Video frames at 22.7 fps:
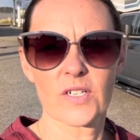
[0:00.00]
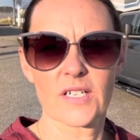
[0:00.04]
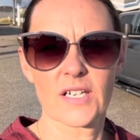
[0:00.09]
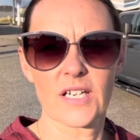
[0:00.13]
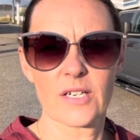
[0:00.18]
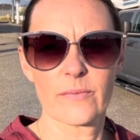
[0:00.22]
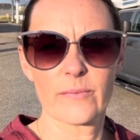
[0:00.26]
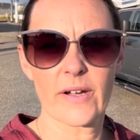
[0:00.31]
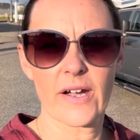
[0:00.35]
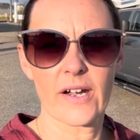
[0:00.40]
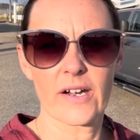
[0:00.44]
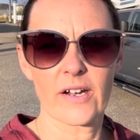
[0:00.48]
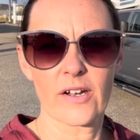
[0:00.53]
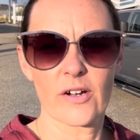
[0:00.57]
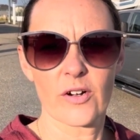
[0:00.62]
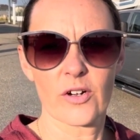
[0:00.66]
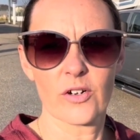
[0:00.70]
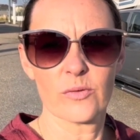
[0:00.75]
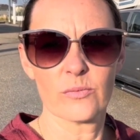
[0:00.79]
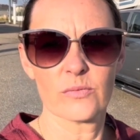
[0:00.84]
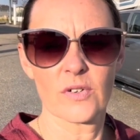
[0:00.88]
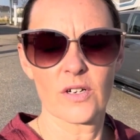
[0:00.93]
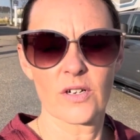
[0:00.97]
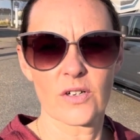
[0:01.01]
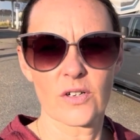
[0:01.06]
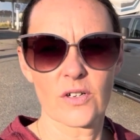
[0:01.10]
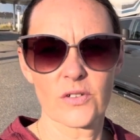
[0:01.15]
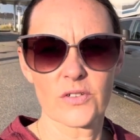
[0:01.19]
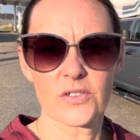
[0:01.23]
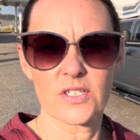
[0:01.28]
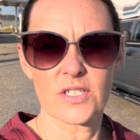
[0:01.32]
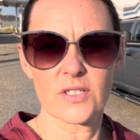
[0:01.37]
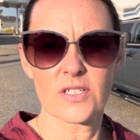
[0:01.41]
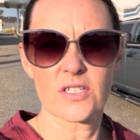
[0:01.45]
to getting back home.
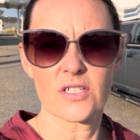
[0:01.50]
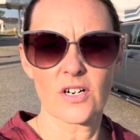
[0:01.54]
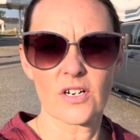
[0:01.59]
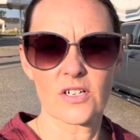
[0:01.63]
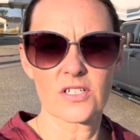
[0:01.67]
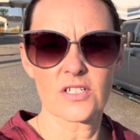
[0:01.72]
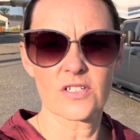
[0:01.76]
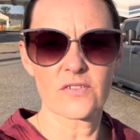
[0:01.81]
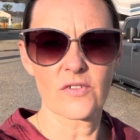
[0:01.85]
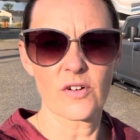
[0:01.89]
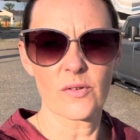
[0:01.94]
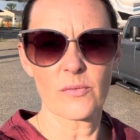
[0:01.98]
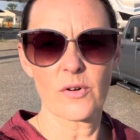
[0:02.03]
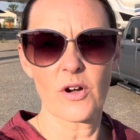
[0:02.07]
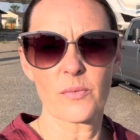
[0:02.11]
Colston starts football